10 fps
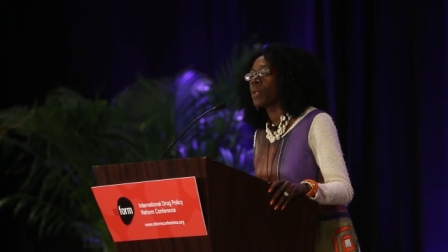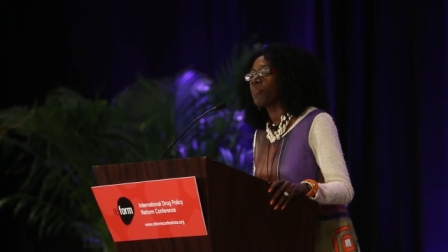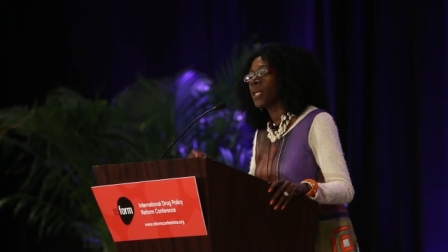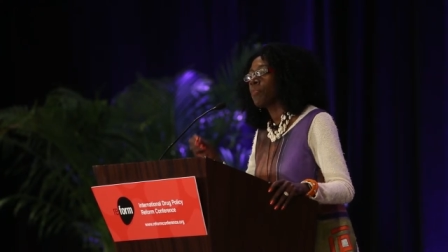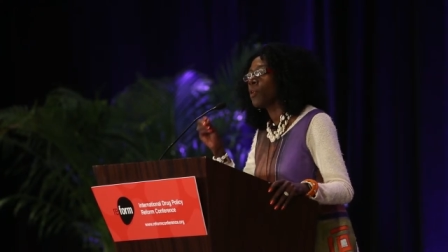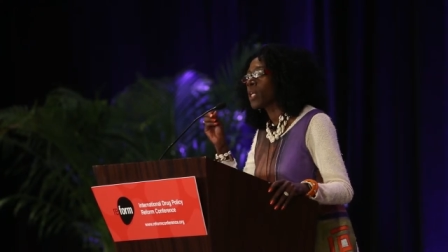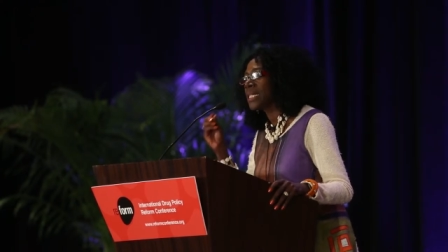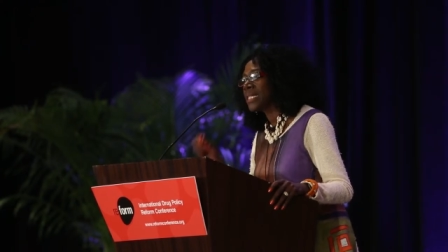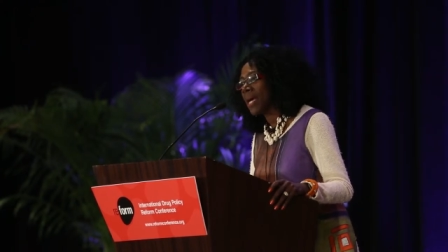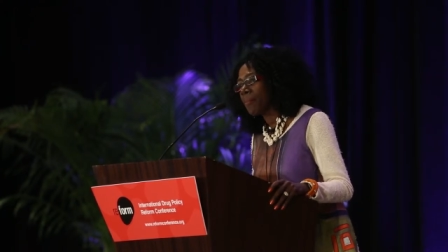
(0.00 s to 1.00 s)
when people
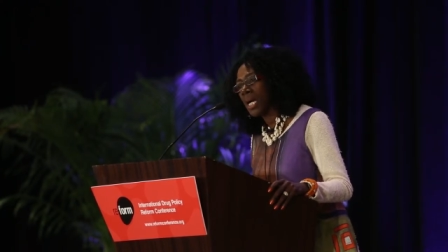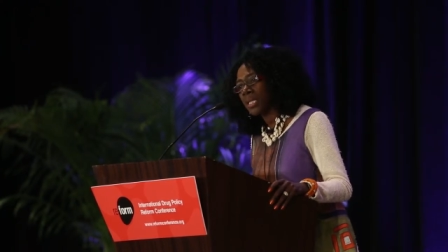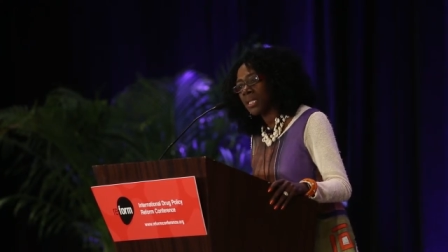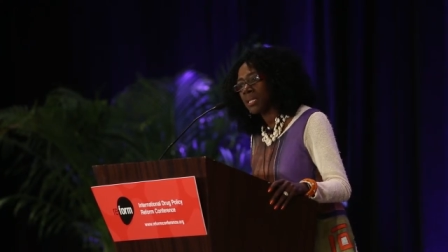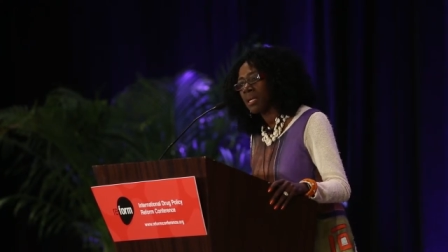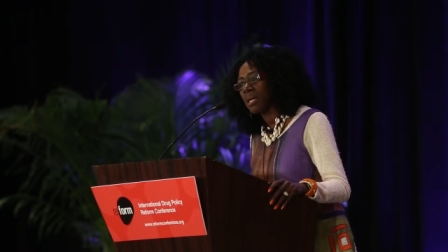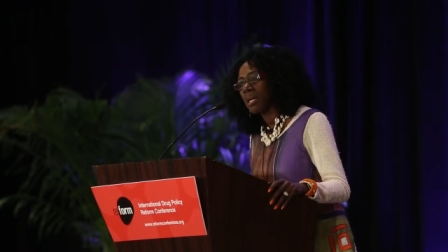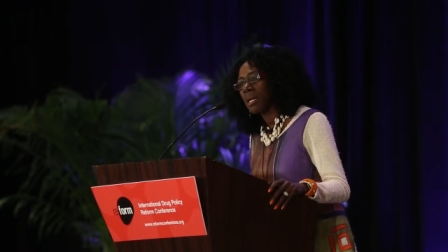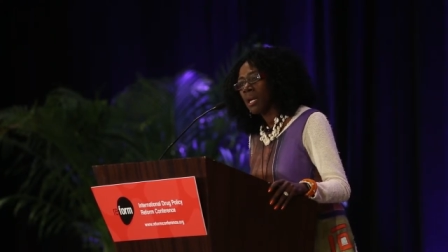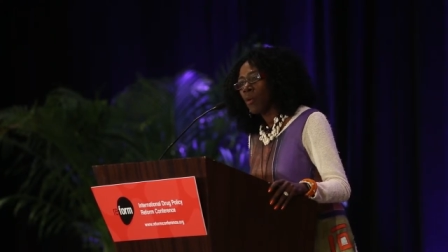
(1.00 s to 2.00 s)
condemn us,
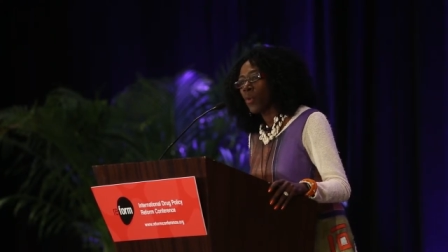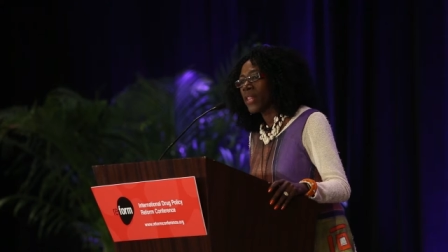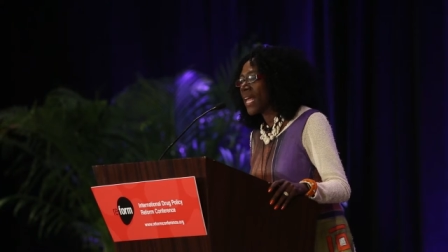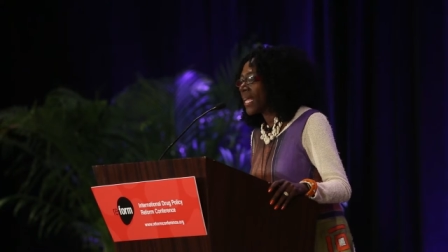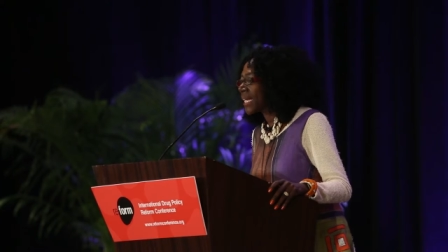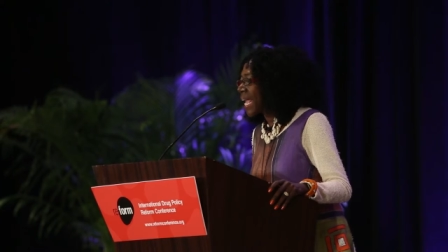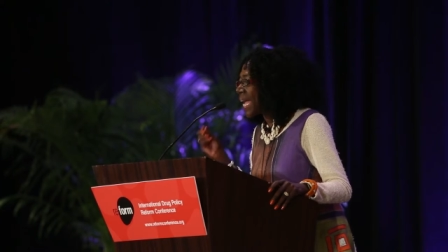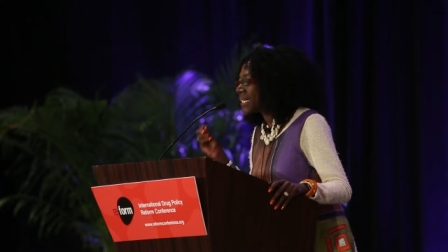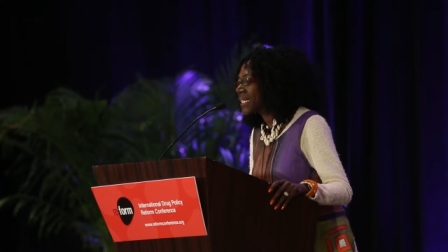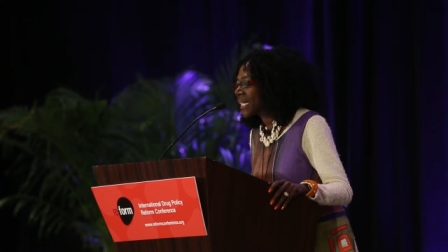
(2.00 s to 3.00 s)
when they
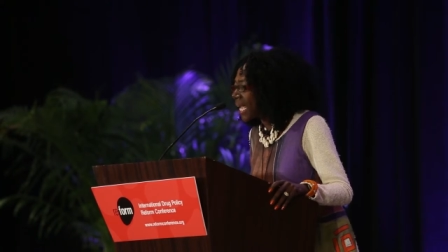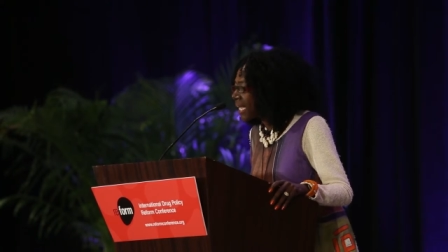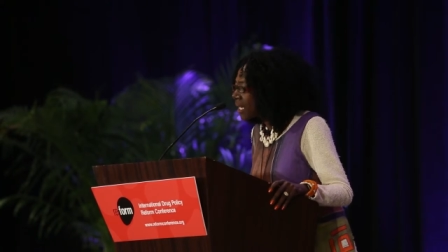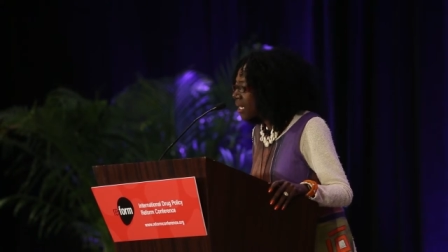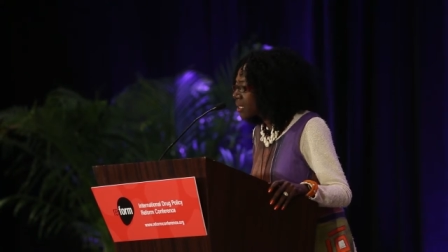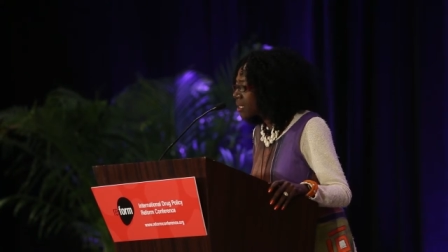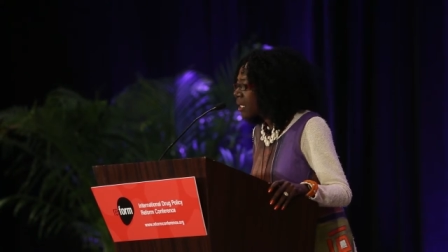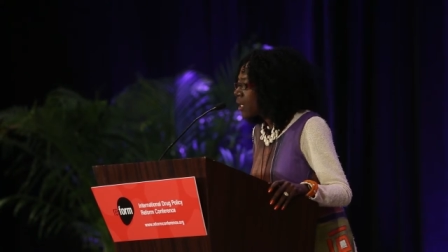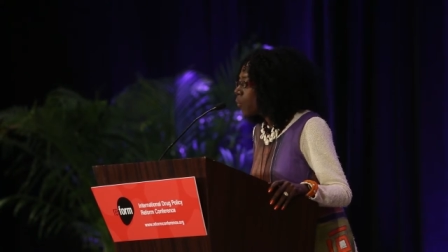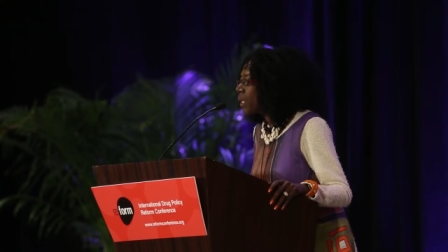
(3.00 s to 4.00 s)
castigate
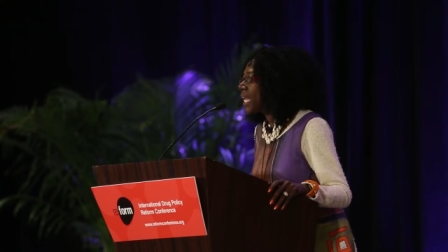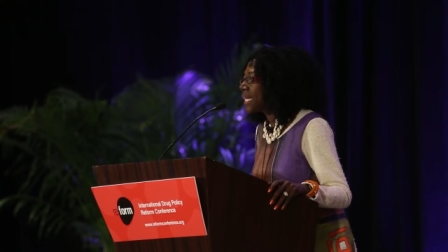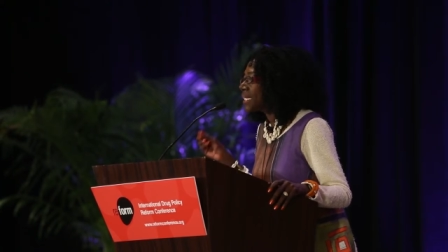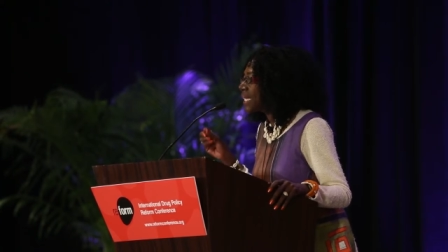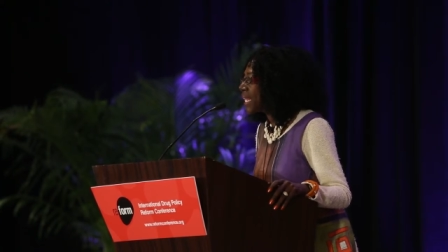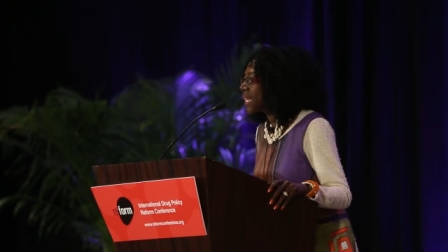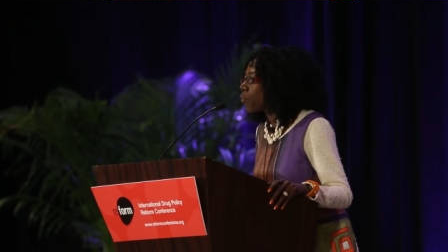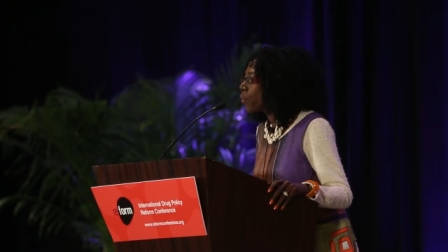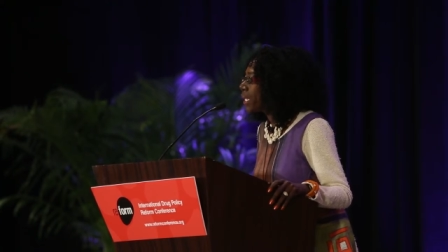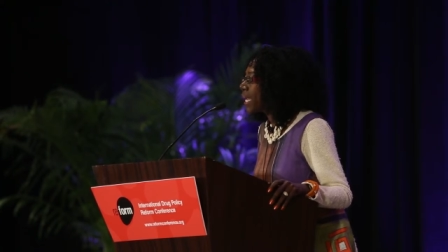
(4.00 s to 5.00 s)
us, when they say
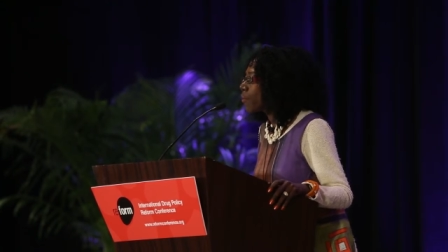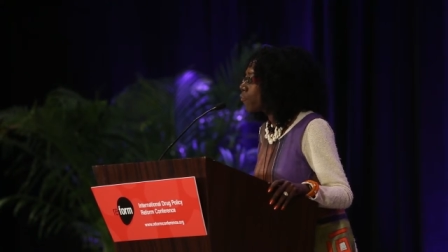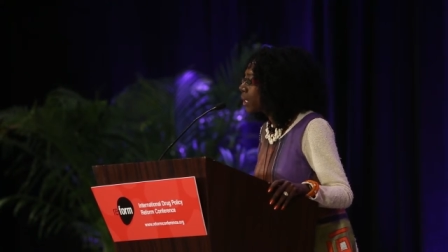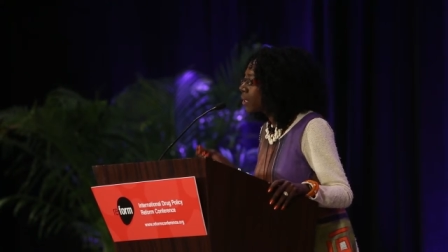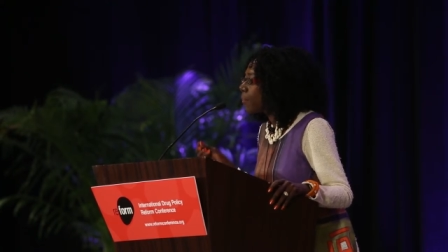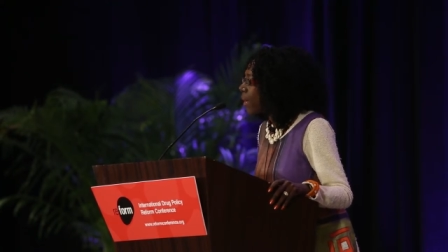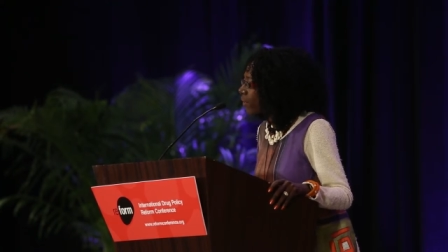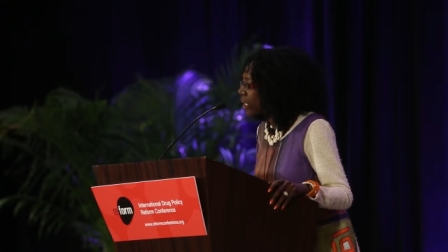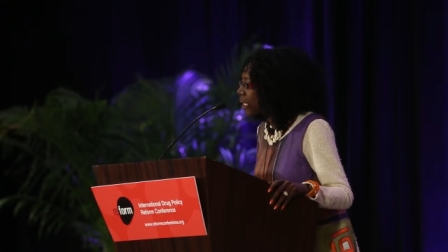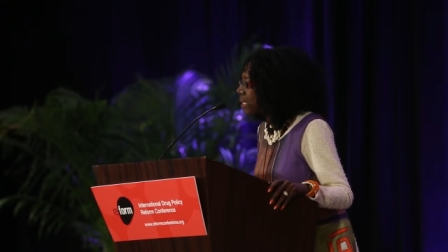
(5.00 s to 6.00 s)
that we're not real
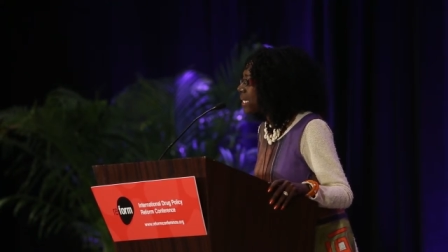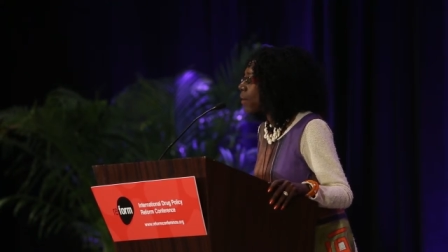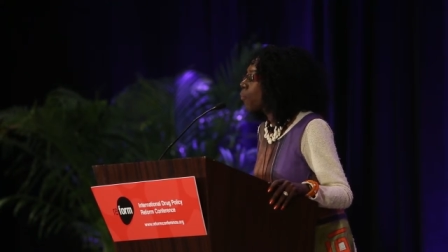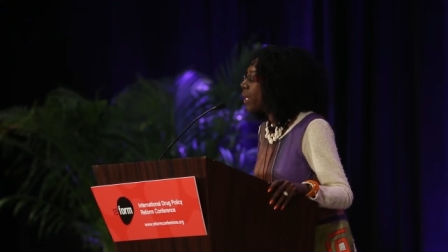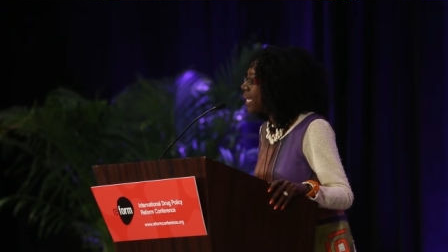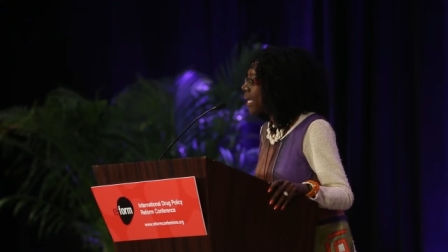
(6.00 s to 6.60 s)
Americans, that we're